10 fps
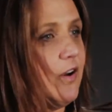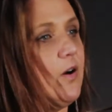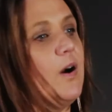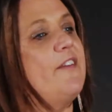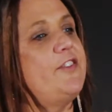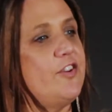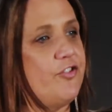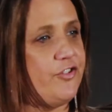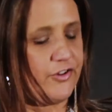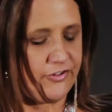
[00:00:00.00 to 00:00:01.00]
Well, I have to
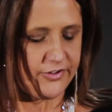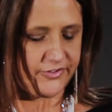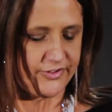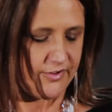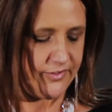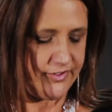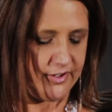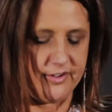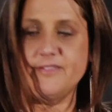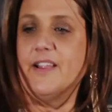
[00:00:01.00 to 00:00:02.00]
introduce you to
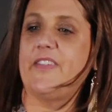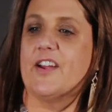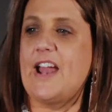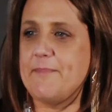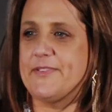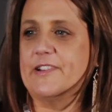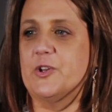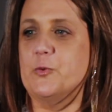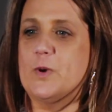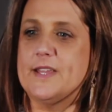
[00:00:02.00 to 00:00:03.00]
so-and-so. Like, they're
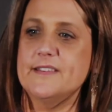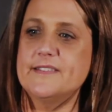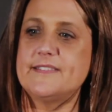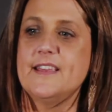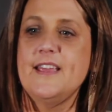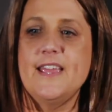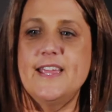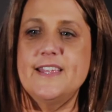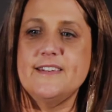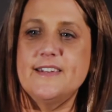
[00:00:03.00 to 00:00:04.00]
absolute whiz
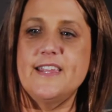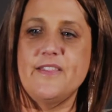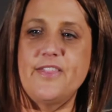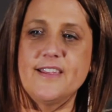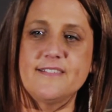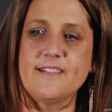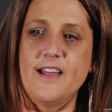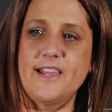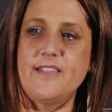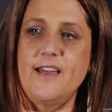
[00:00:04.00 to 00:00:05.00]
in things
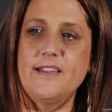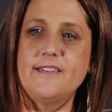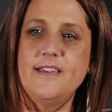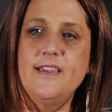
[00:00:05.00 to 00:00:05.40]
like that.